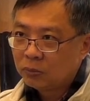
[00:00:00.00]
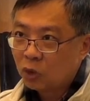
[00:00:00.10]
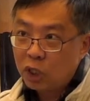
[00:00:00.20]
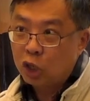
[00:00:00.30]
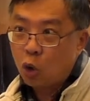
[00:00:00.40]

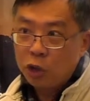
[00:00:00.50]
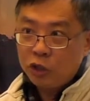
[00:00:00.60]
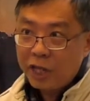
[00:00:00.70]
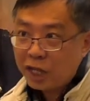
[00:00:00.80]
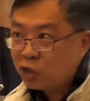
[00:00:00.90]
Or they go
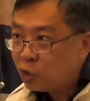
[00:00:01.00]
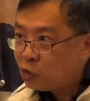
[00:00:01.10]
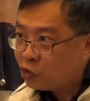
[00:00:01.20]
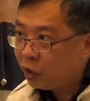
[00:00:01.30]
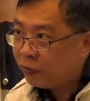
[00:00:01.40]
into national
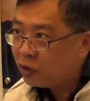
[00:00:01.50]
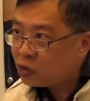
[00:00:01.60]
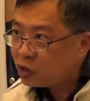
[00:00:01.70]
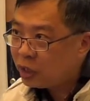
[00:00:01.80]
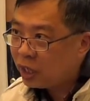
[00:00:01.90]

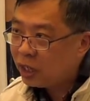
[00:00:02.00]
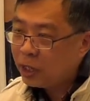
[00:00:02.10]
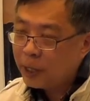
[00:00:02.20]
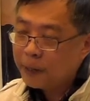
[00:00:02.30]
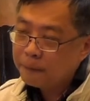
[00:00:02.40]
service and then